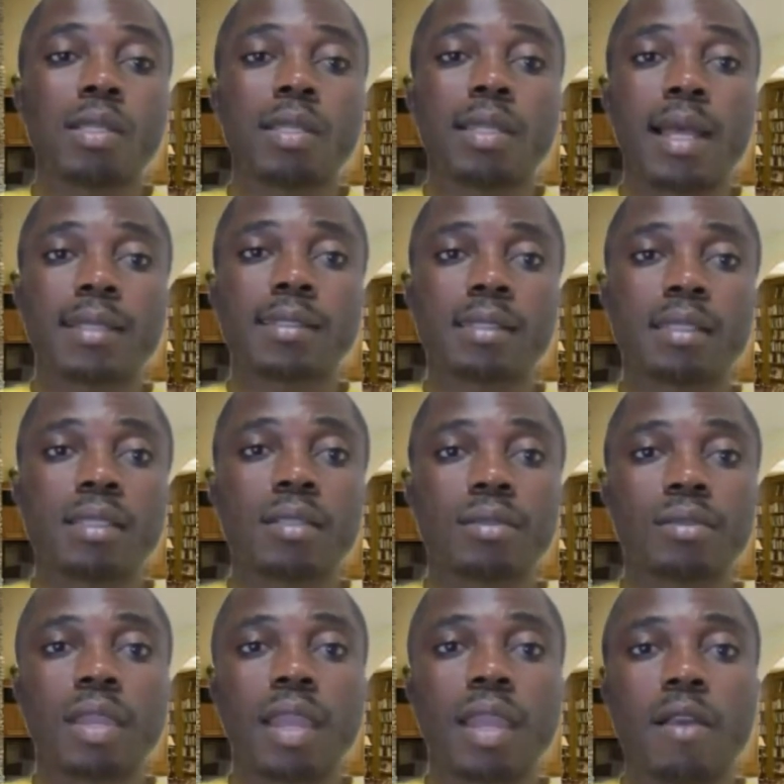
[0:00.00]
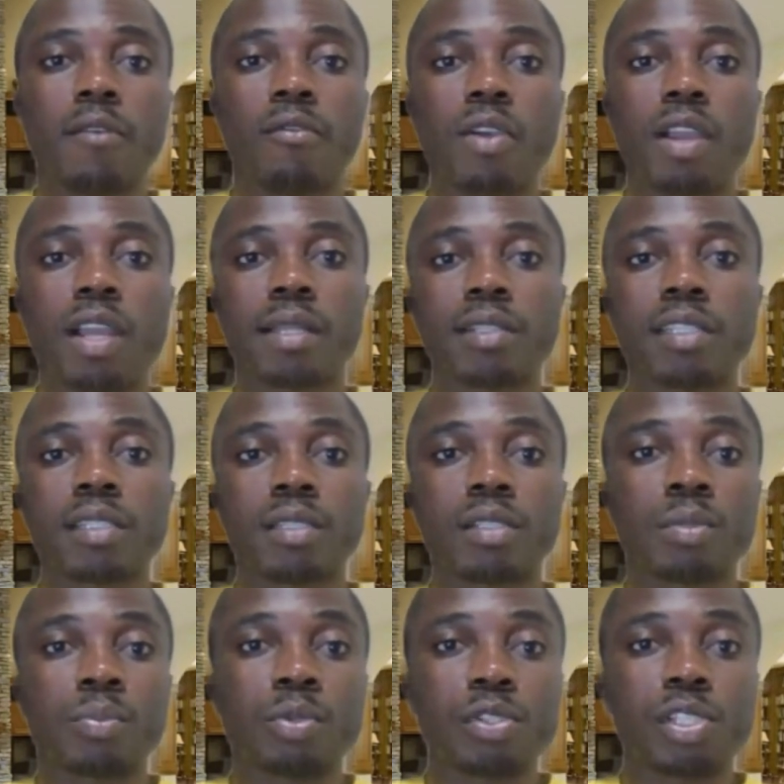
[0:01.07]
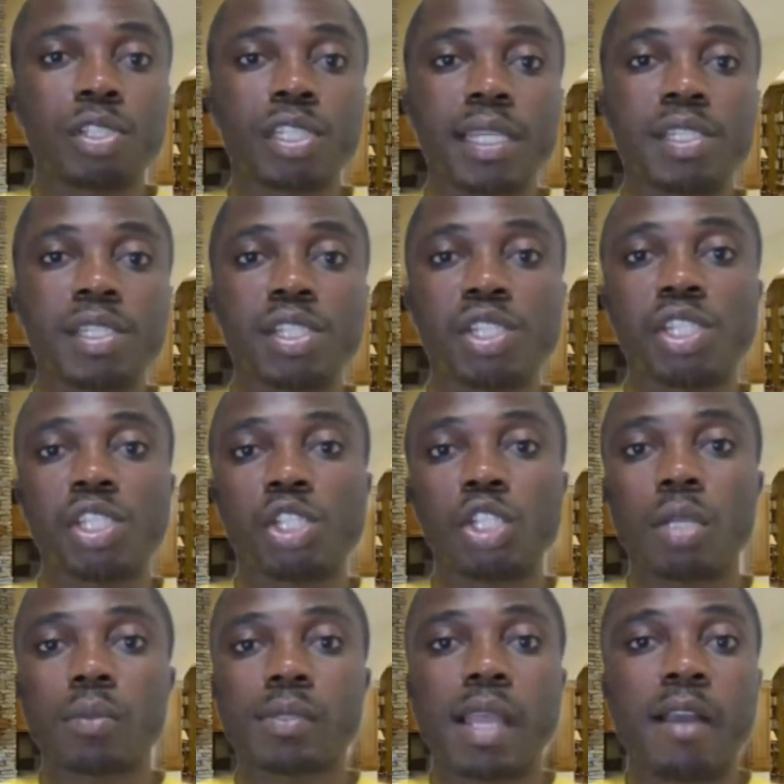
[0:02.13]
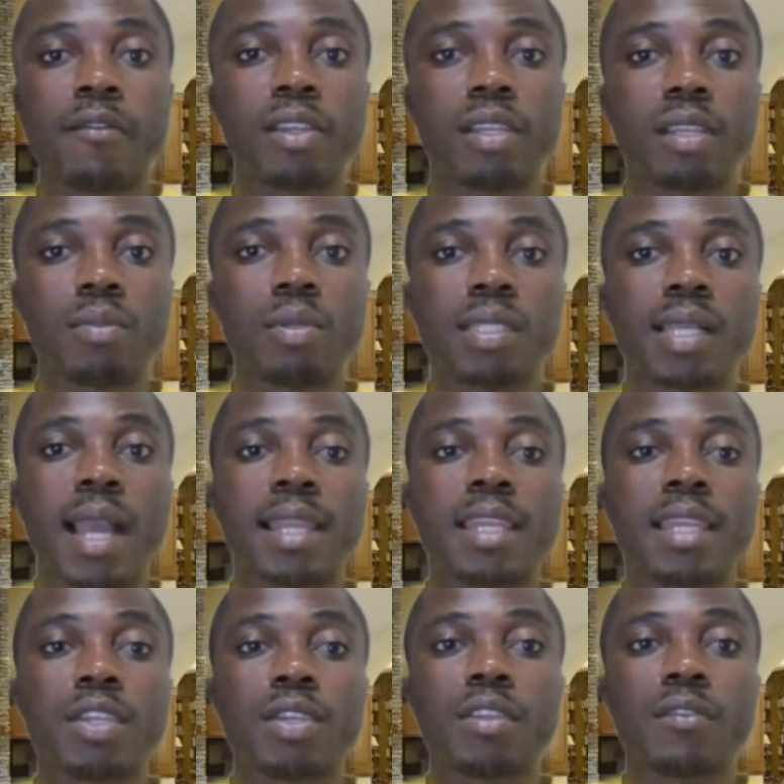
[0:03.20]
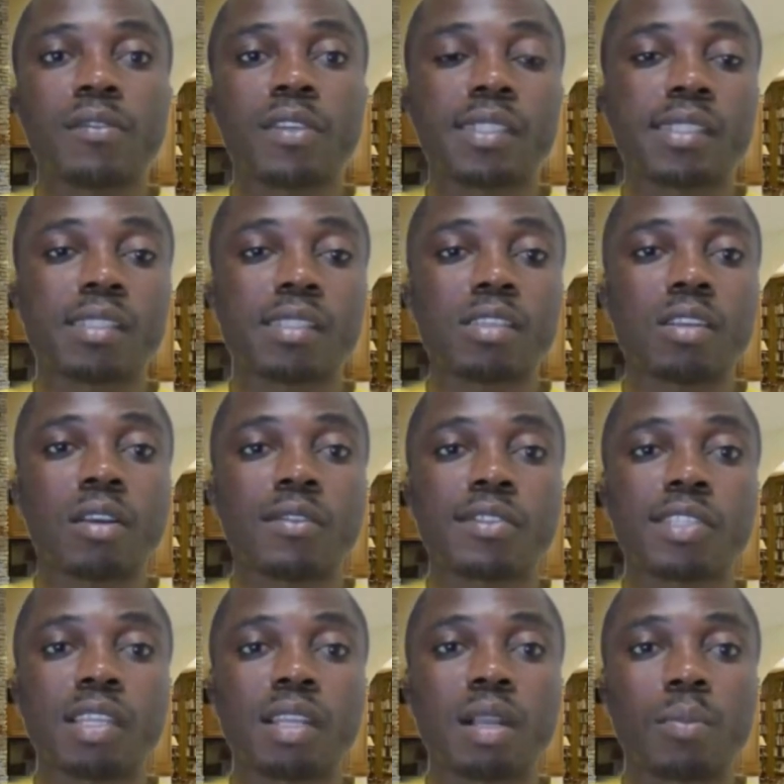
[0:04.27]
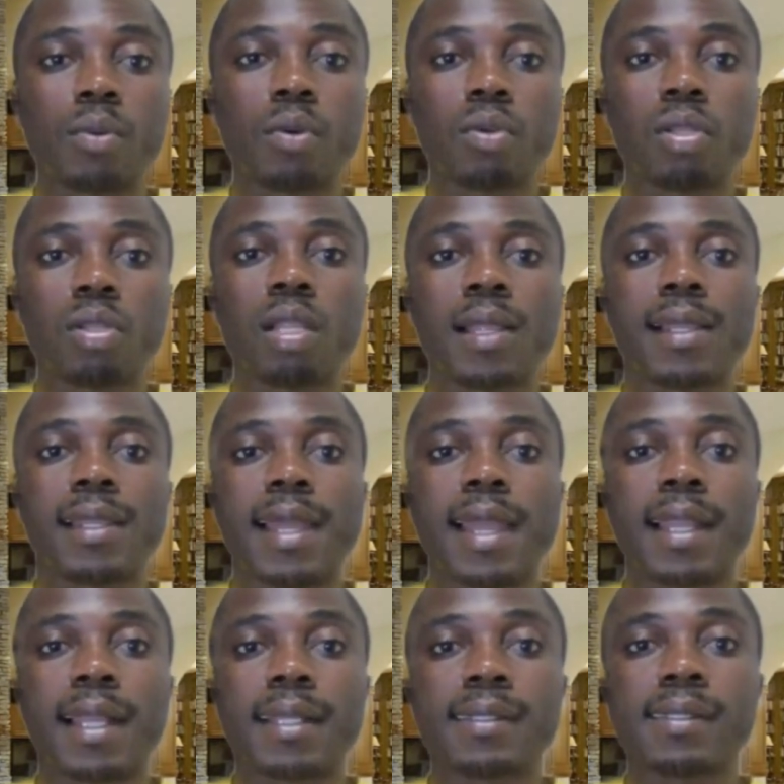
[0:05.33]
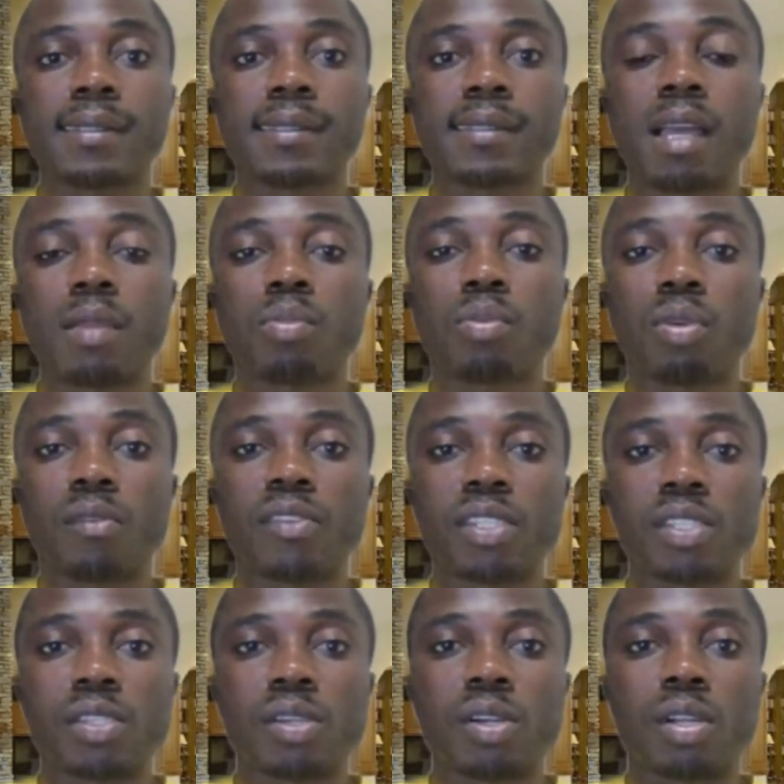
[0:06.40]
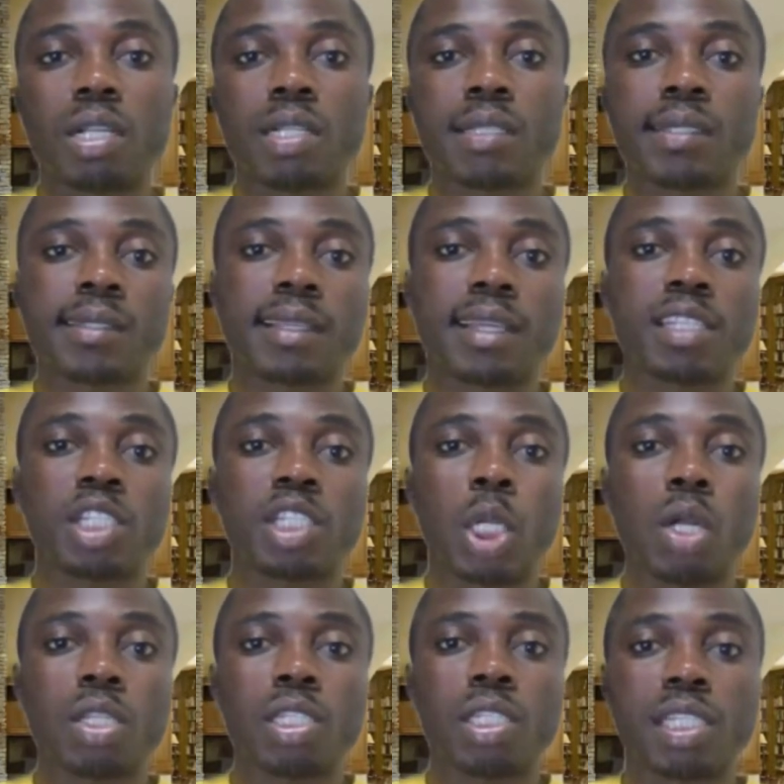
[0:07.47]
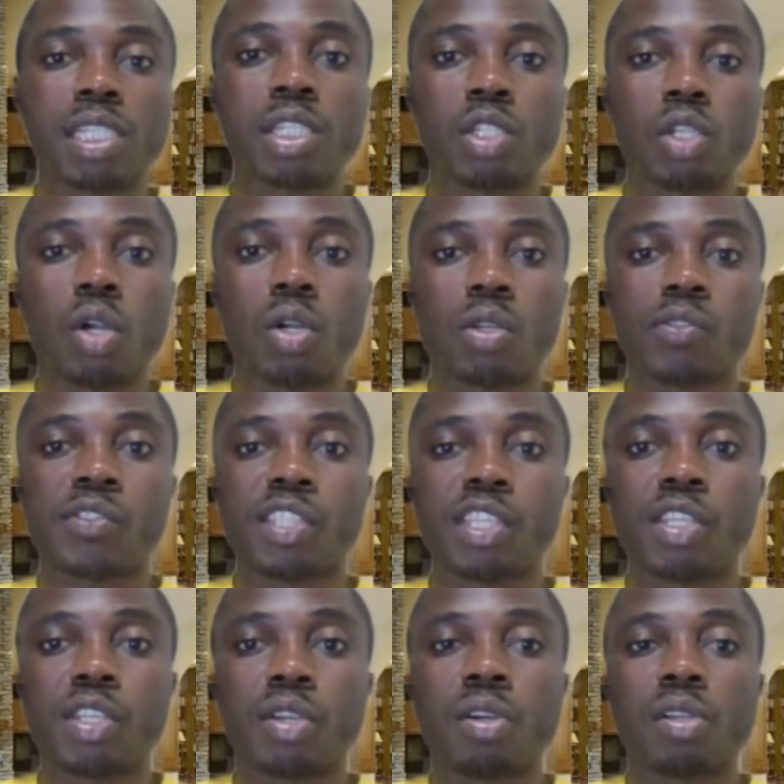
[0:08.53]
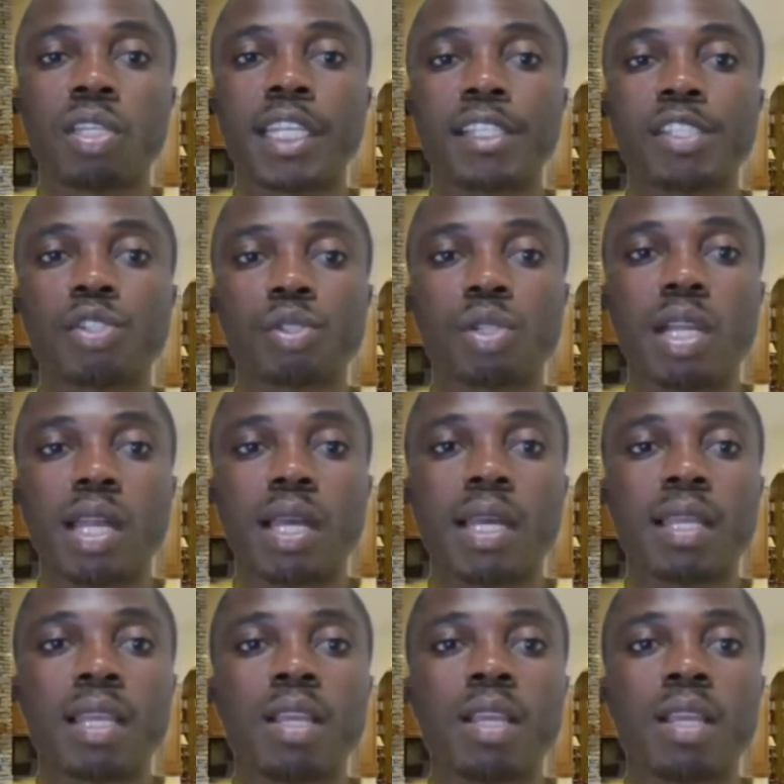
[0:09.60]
Lastly, we have well-reputed teaching jobs available at the University of Singapore, like assistant professor, research coordinator, senior lecturer,